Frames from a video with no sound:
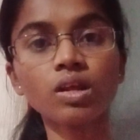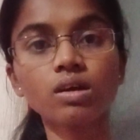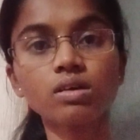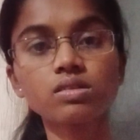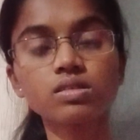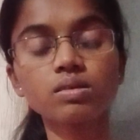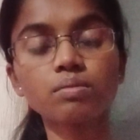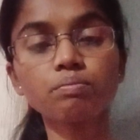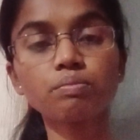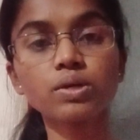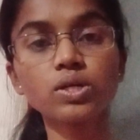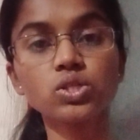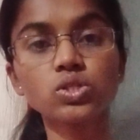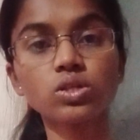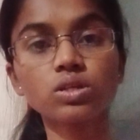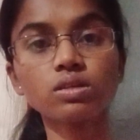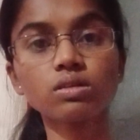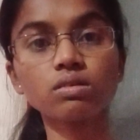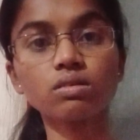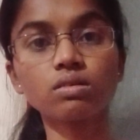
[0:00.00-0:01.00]
some
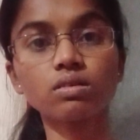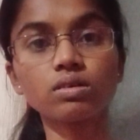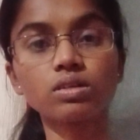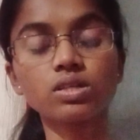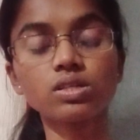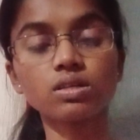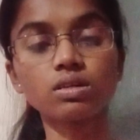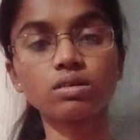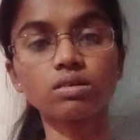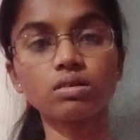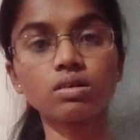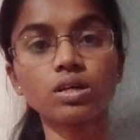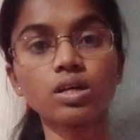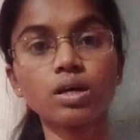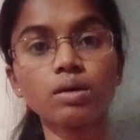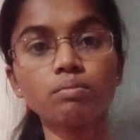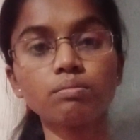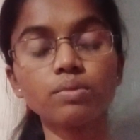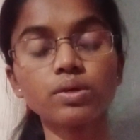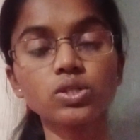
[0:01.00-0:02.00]
patient
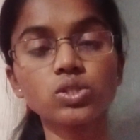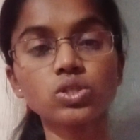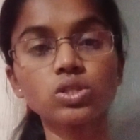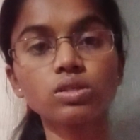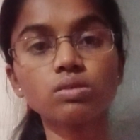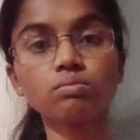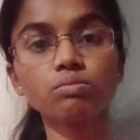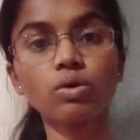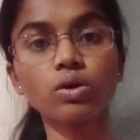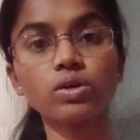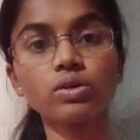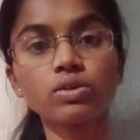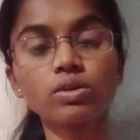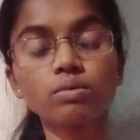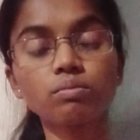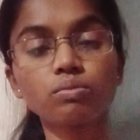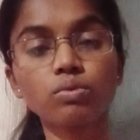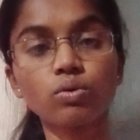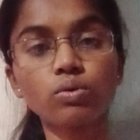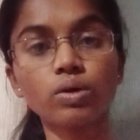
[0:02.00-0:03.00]

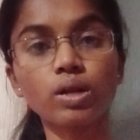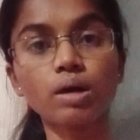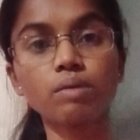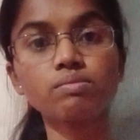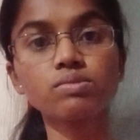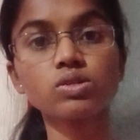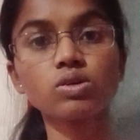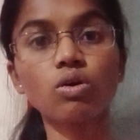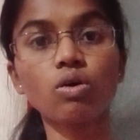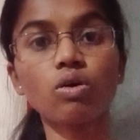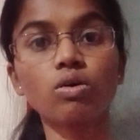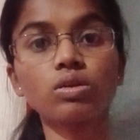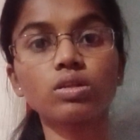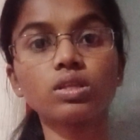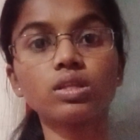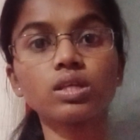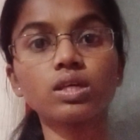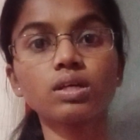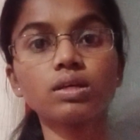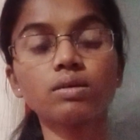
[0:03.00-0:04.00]
monitoring programs or
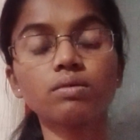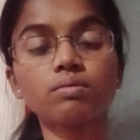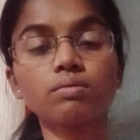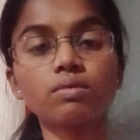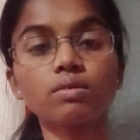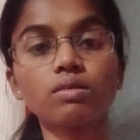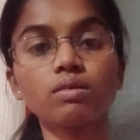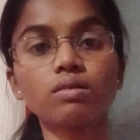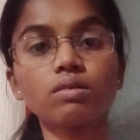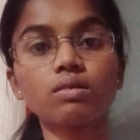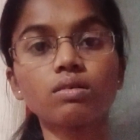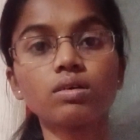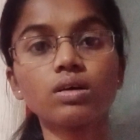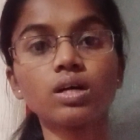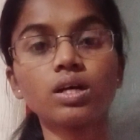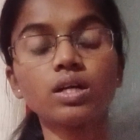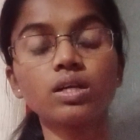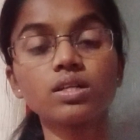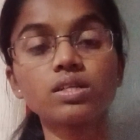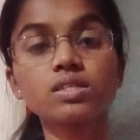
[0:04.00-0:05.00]
the
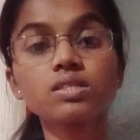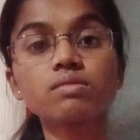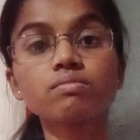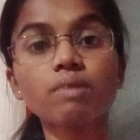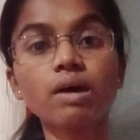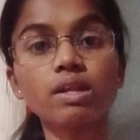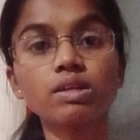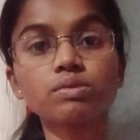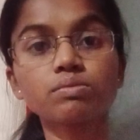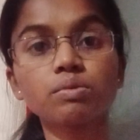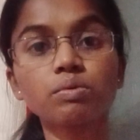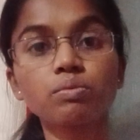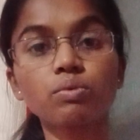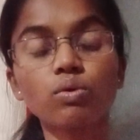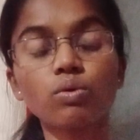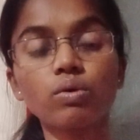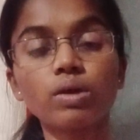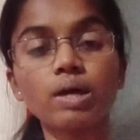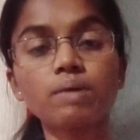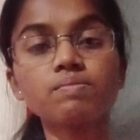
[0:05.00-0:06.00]
disease management
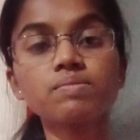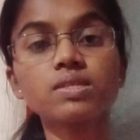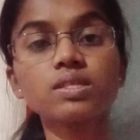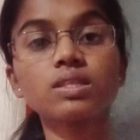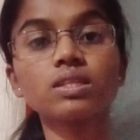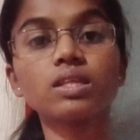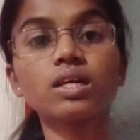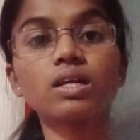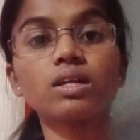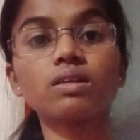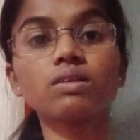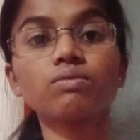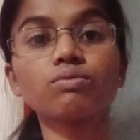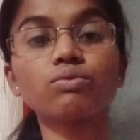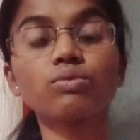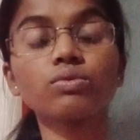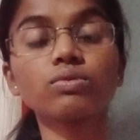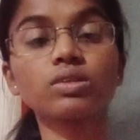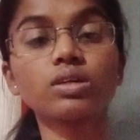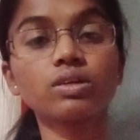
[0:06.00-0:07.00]
programs. Then
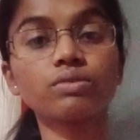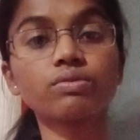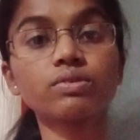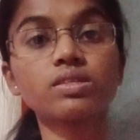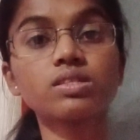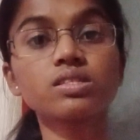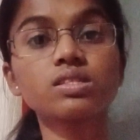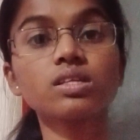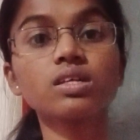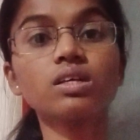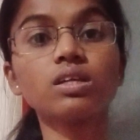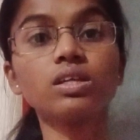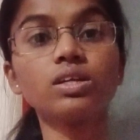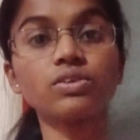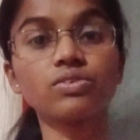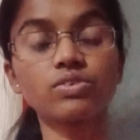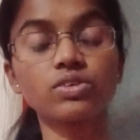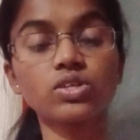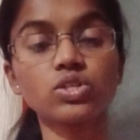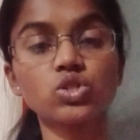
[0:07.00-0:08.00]
third one is the
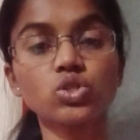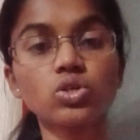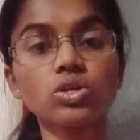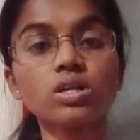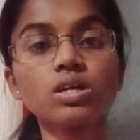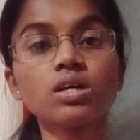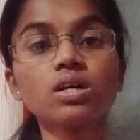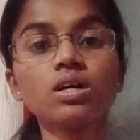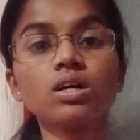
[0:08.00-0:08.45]
literature.